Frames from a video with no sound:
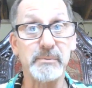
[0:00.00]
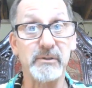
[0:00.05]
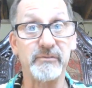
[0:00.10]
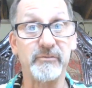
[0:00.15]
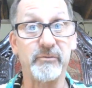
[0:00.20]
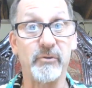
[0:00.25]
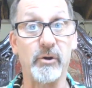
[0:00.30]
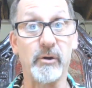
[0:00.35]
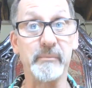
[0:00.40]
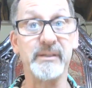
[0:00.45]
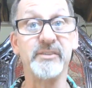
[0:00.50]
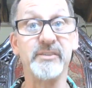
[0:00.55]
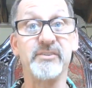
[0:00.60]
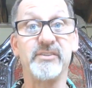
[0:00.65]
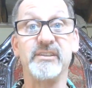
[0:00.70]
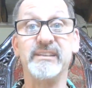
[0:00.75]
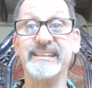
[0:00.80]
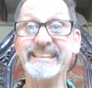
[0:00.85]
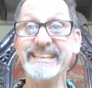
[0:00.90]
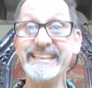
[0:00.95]

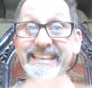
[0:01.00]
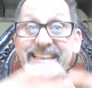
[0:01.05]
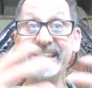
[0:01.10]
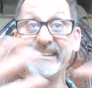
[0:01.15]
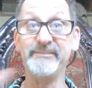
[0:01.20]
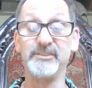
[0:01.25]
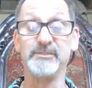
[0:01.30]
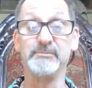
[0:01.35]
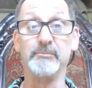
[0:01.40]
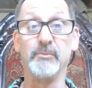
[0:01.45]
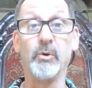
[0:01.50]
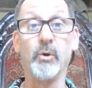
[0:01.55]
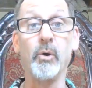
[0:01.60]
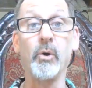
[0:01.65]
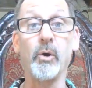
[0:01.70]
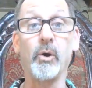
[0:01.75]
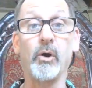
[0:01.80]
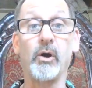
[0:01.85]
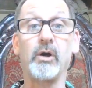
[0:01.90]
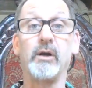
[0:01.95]
performance leaves
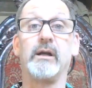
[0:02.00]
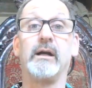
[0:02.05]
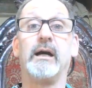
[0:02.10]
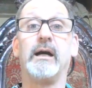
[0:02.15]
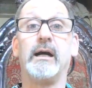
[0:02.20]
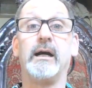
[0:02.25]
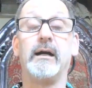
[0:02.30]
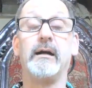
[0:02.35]
more